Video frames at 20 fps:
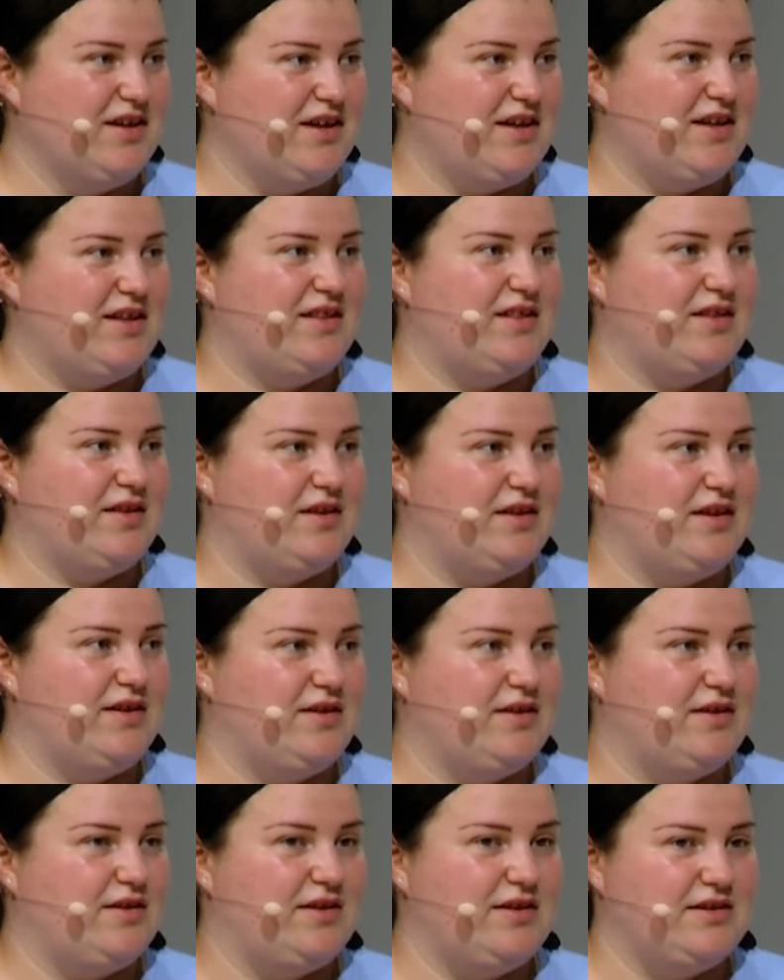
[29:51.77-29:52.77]
and
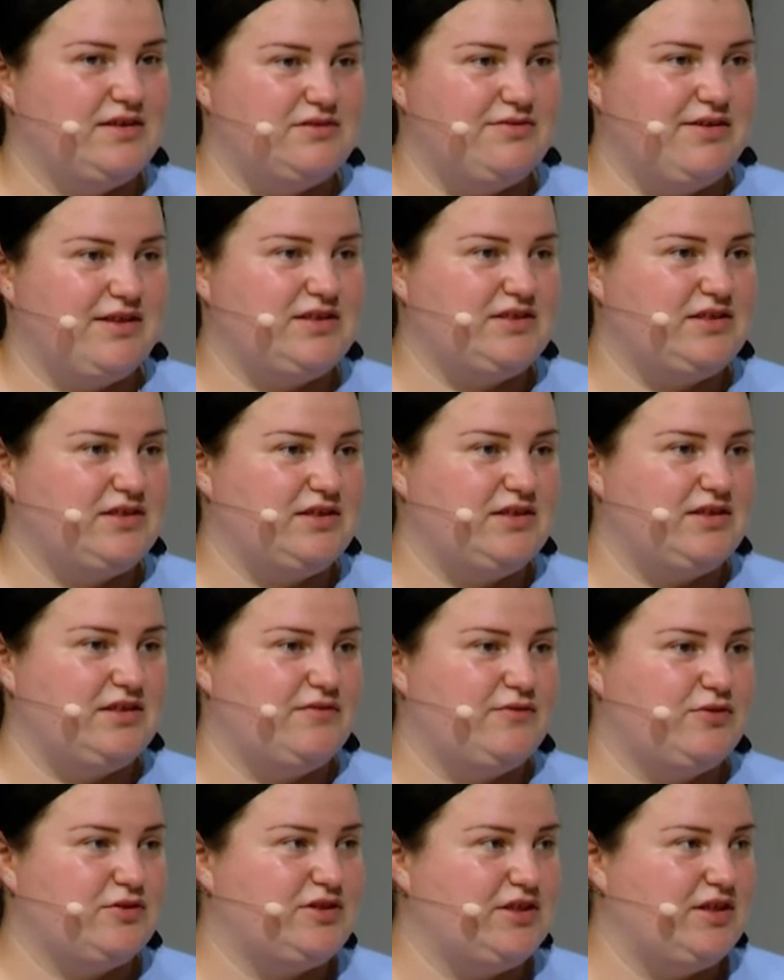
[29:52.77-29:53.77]
he, in
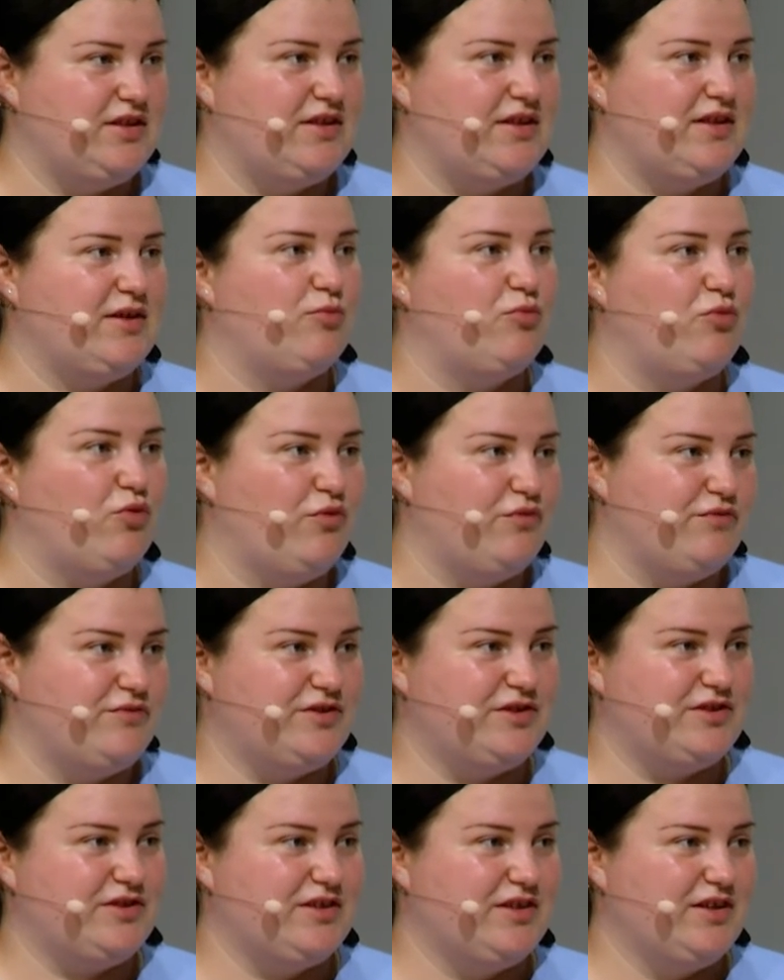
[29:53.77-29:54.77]
twenty fourteen he
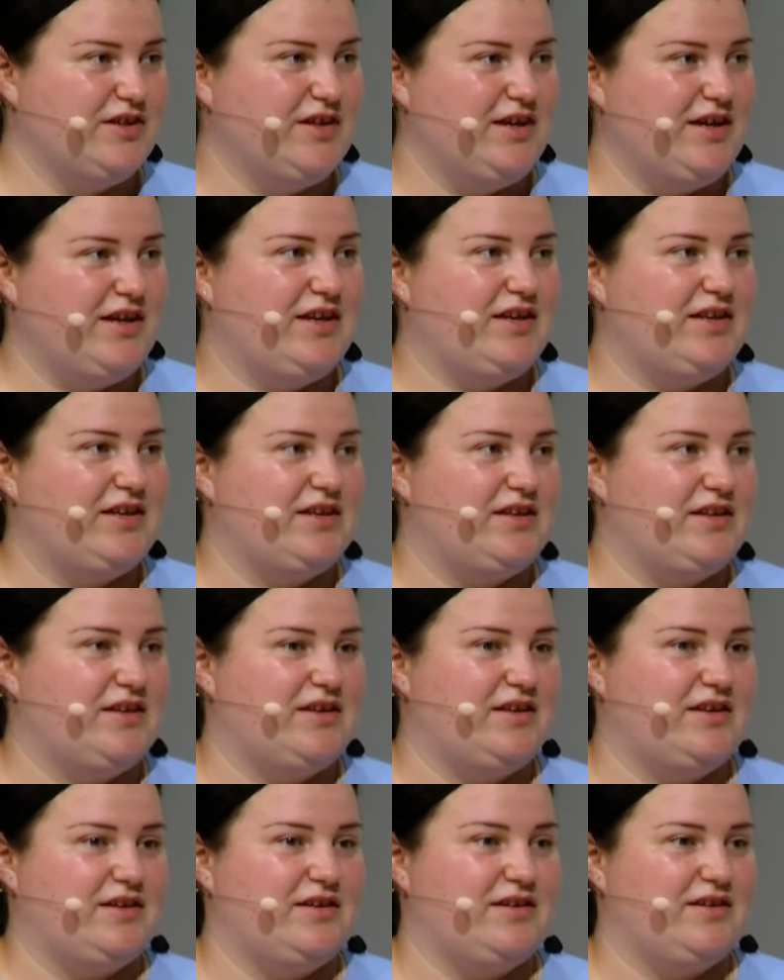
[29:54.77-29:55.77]
moved,
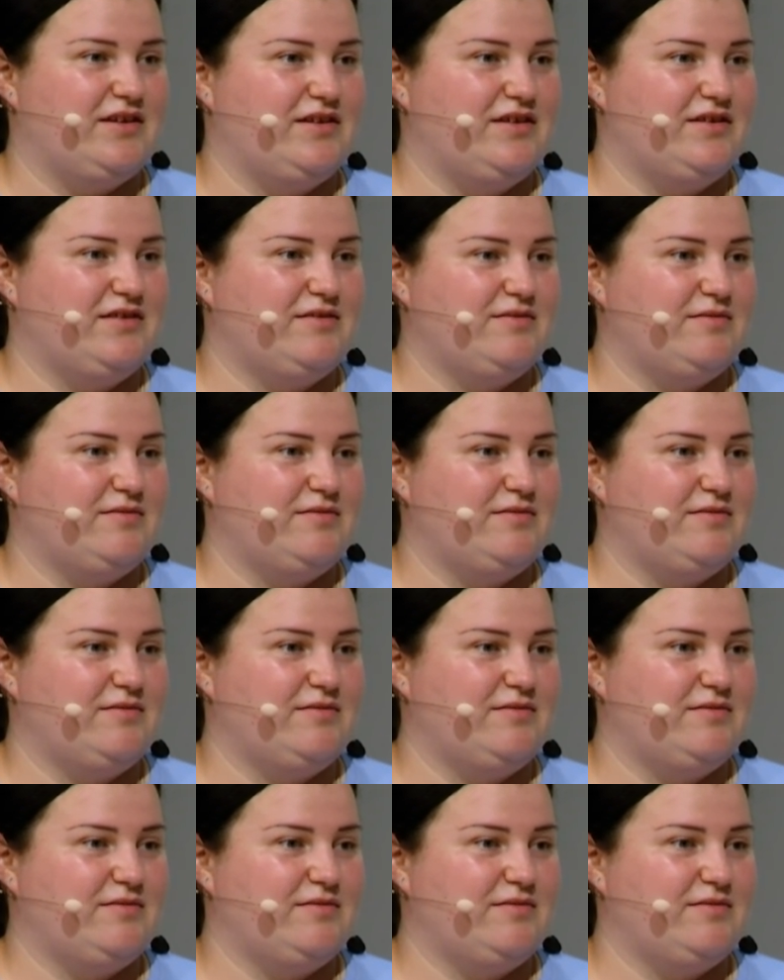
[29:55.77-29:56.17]
and uh,